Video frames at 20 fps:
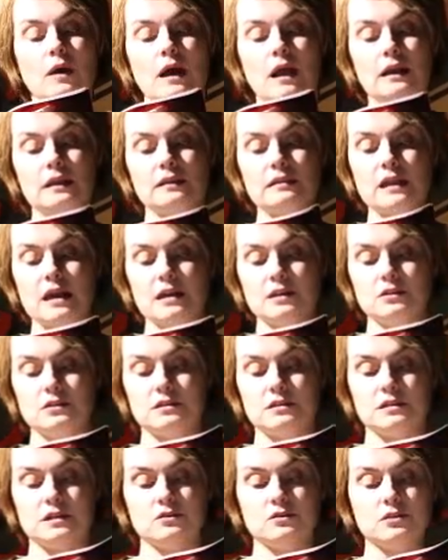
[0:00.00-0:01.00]
well, thank you,
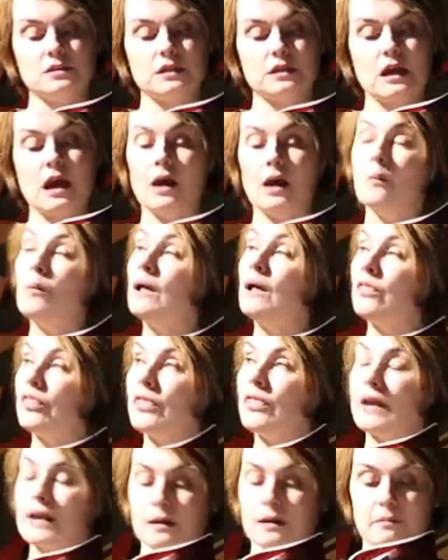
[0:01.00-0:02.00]
Susan. I will
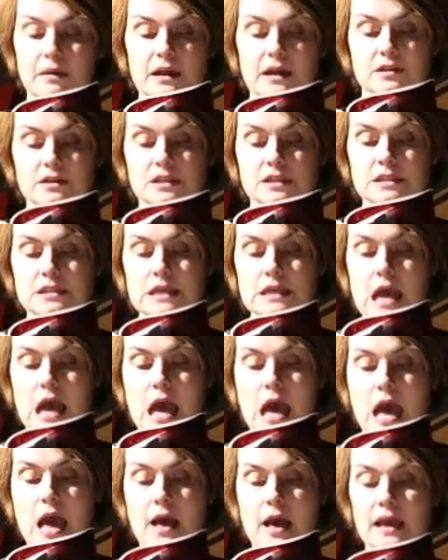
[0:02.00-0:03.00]
think about it
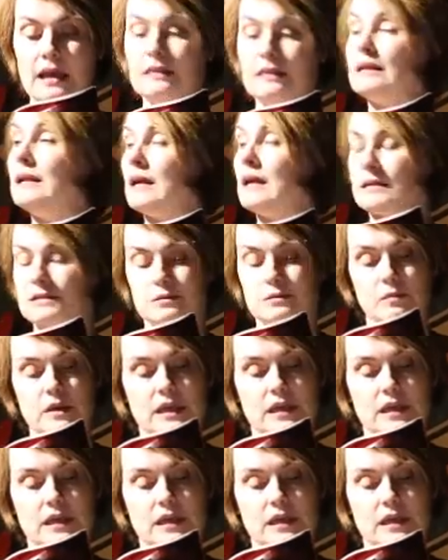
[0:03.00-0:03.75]
in the next